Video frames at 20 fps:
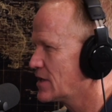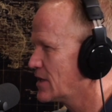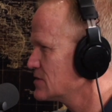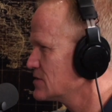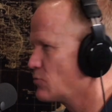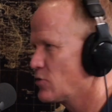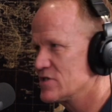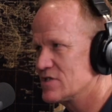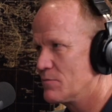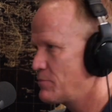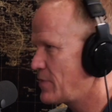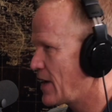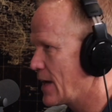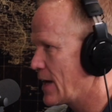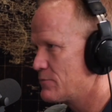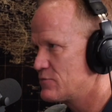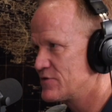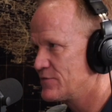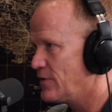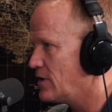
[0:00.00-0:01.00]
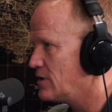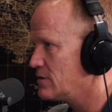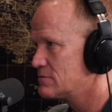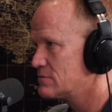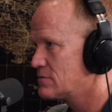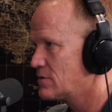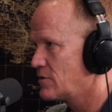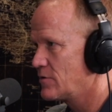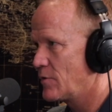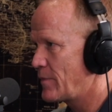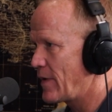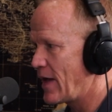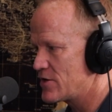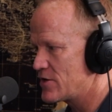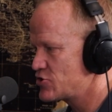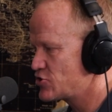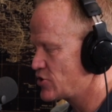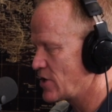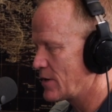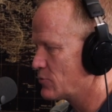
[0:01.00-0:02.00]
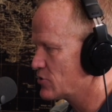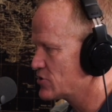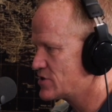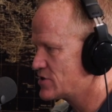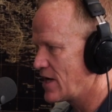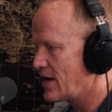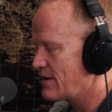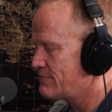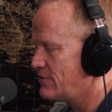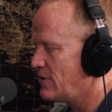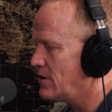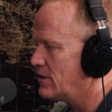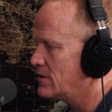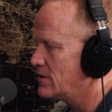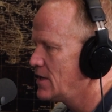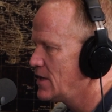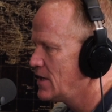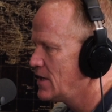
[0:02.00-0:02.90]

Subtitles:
It wasn't Pam's fault or the past chamber staff fault.